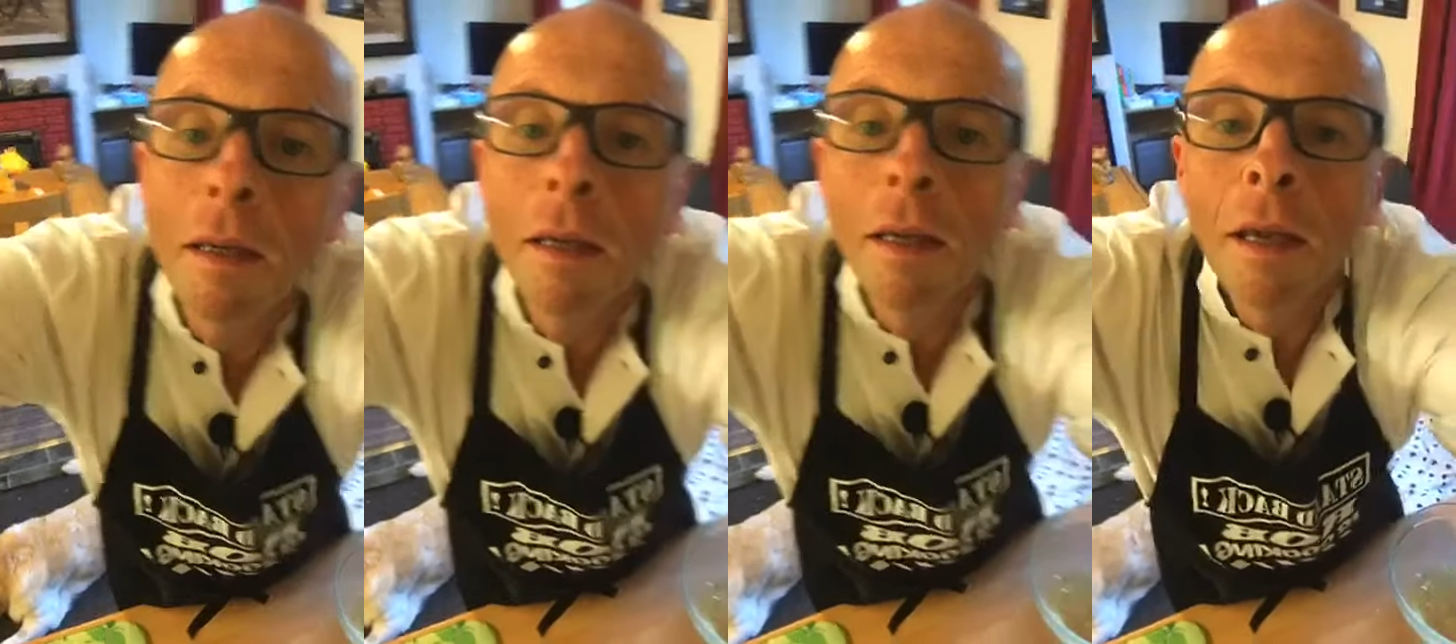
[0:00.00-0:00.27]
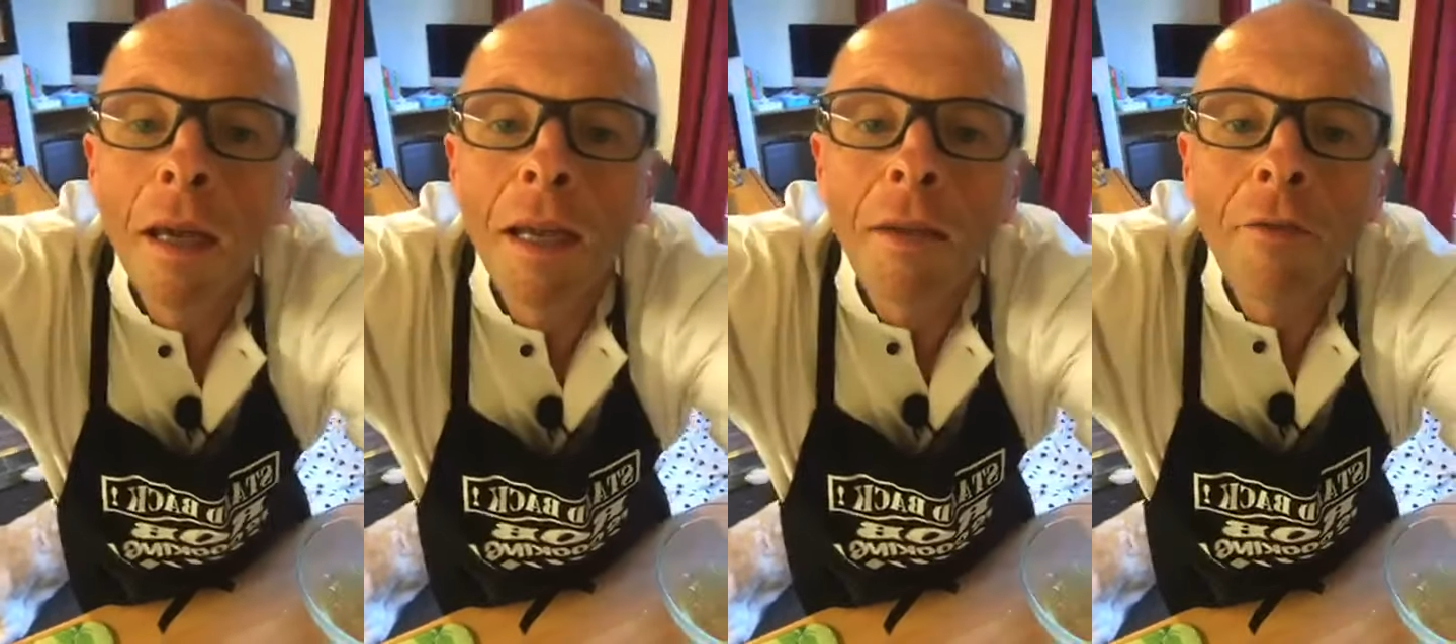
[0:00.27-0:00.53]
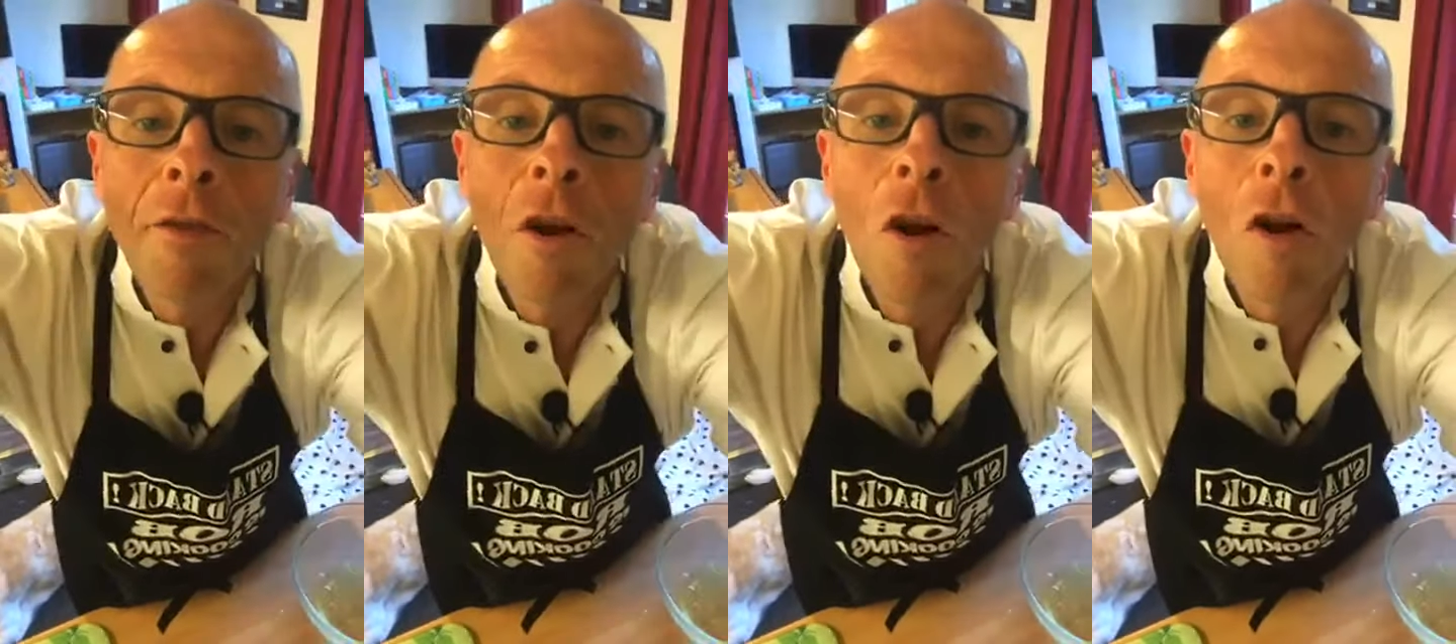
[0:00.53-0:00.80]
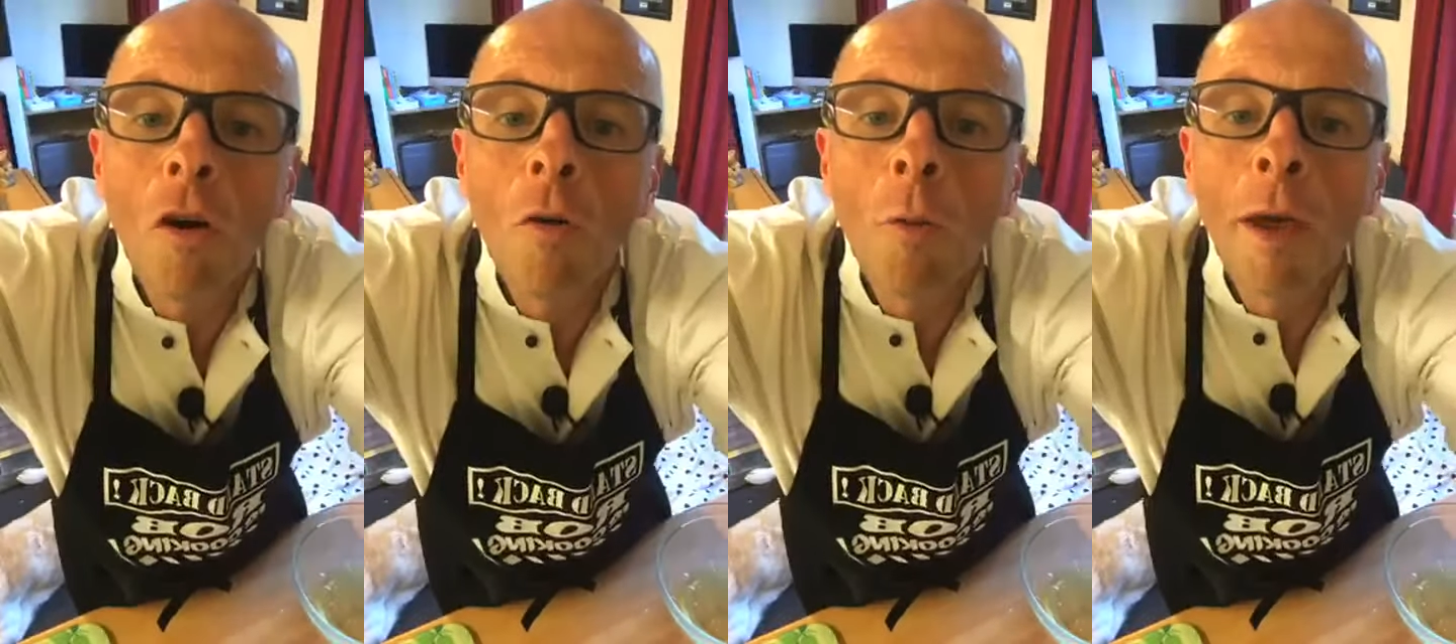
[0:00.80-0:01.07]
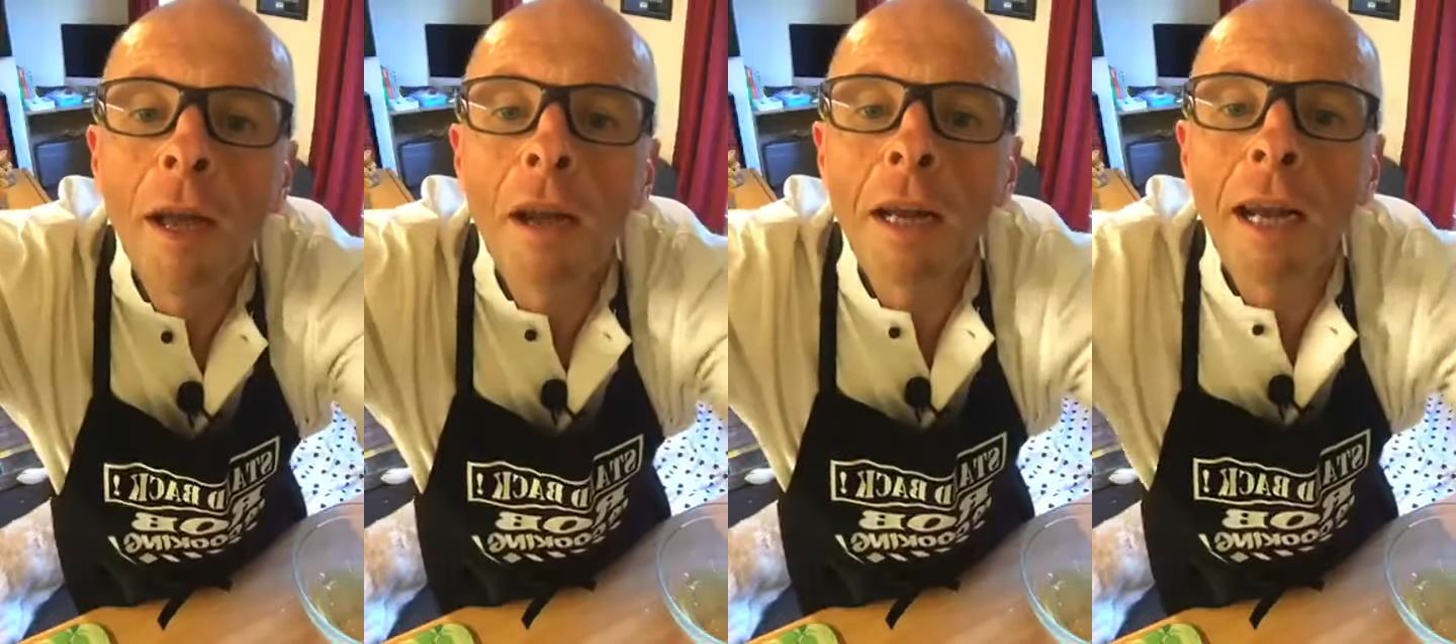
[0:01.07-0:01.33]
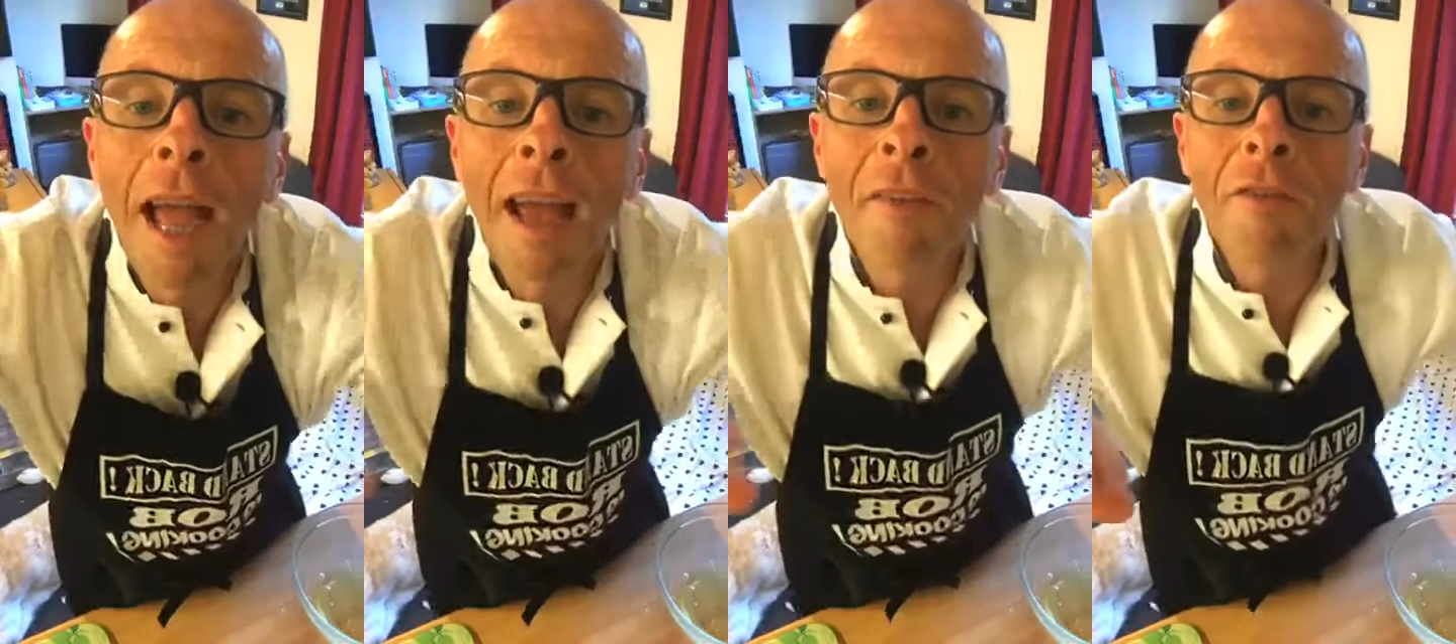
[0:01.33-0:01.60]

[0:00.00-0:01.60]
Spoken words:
And if not, we are going to have